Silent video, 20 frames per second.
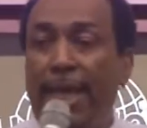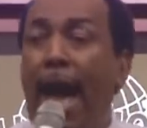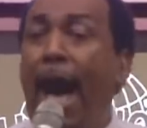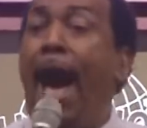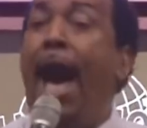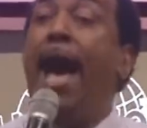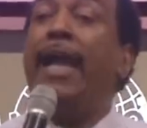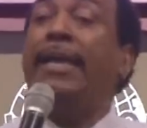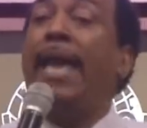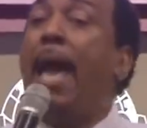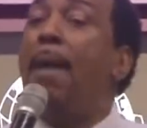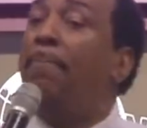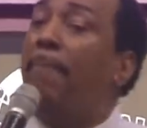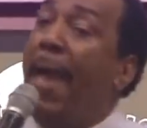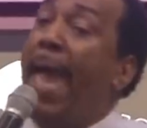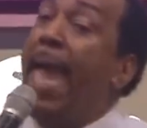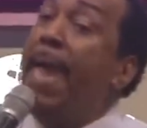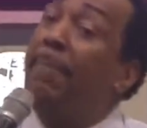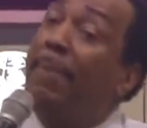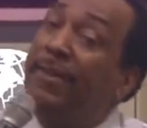God got
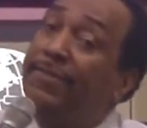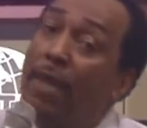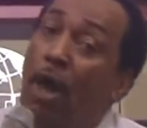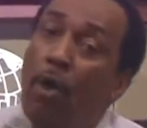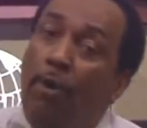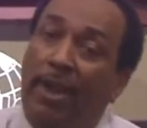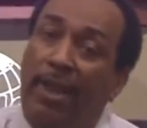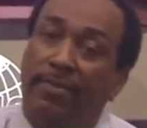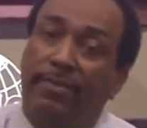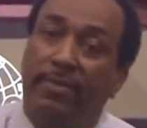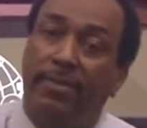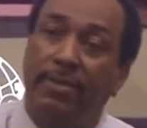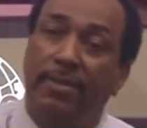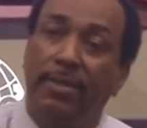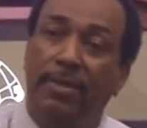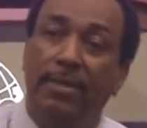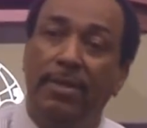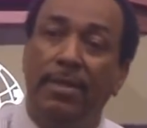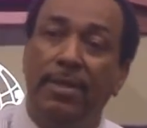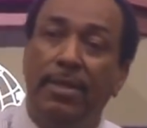papers on us.
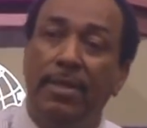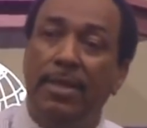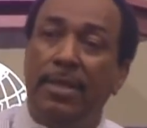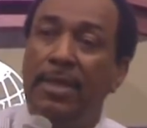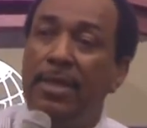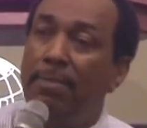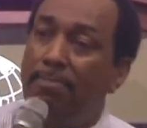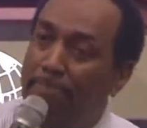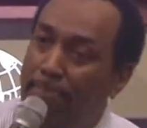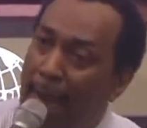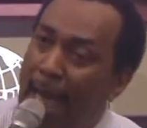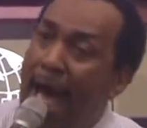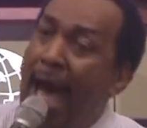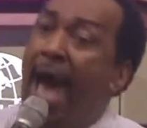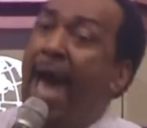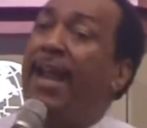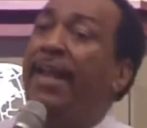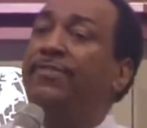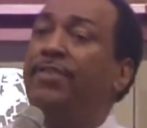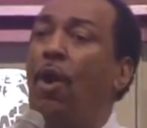
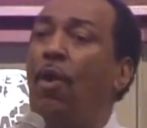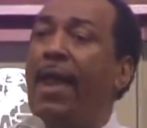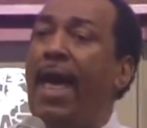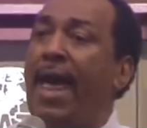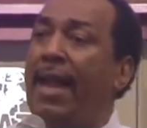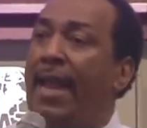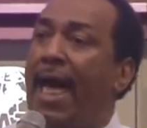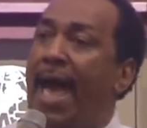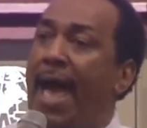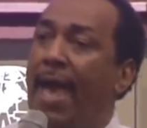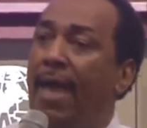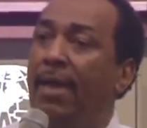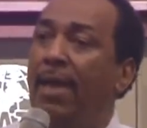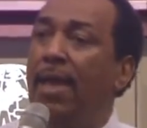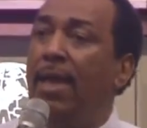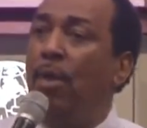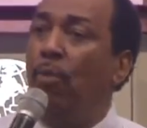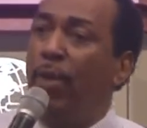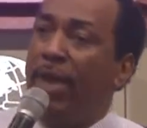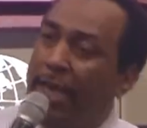Blood is on our life.
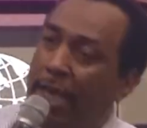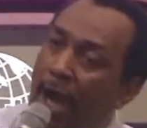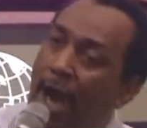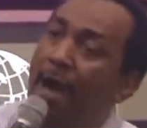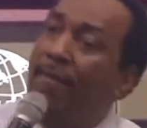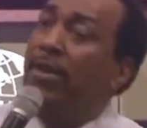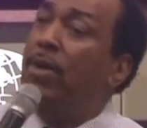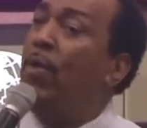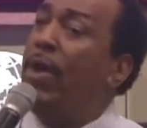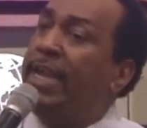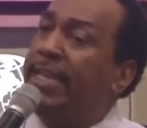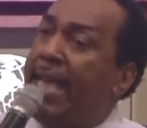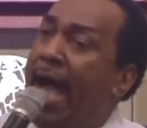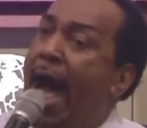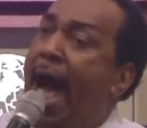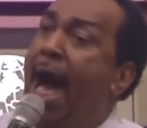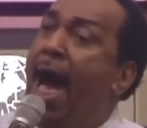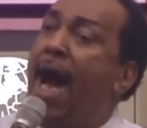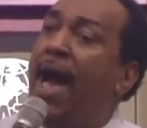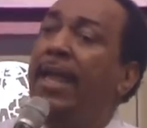We covenant with
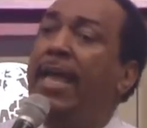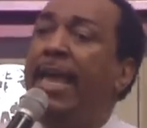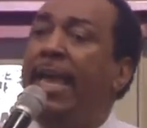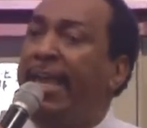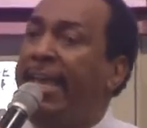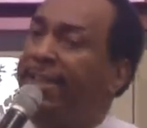God.